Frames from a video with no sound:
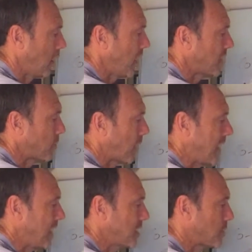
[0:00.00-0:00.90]

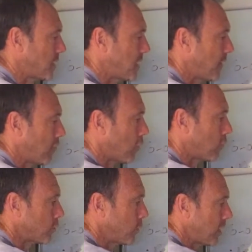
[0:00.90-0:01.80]
Explaining specific
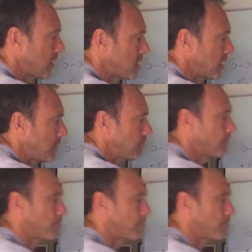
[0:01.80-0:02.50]
roles within the team.